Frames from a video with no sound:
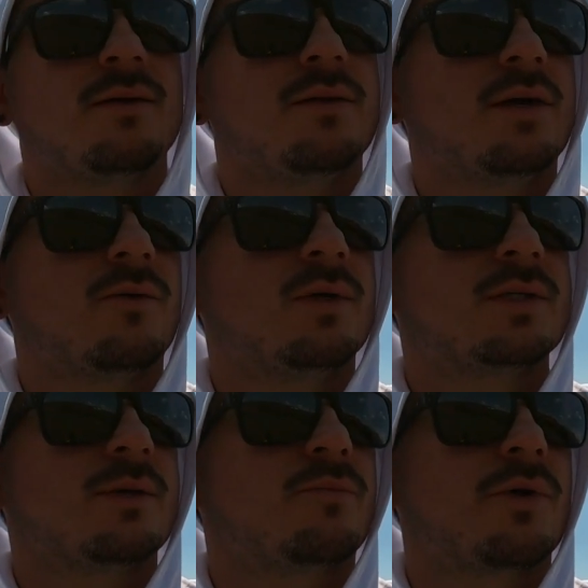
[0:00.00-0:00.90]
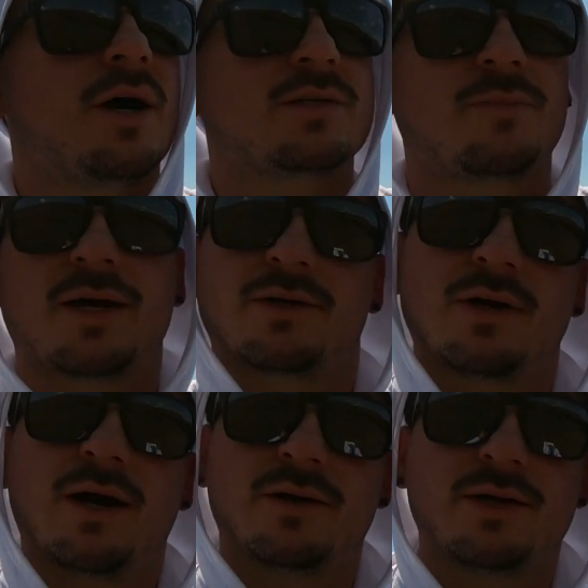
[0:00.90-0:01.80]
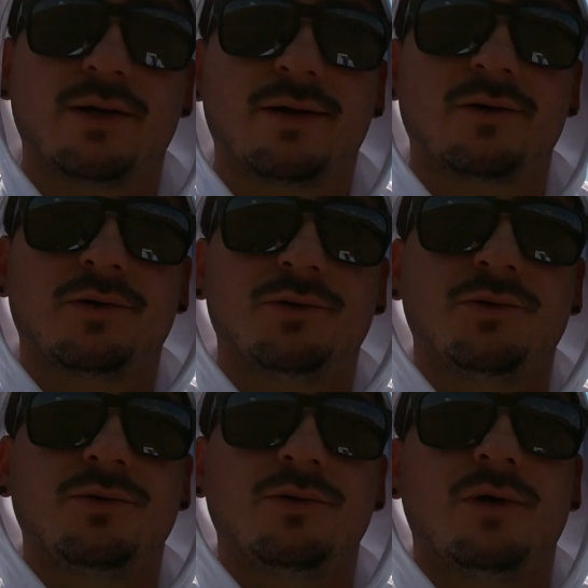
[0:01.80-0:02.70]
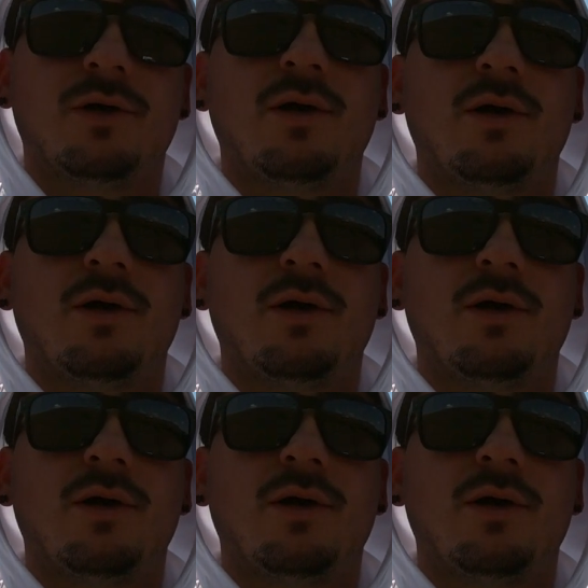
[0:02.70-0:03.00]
There was a prospector out here who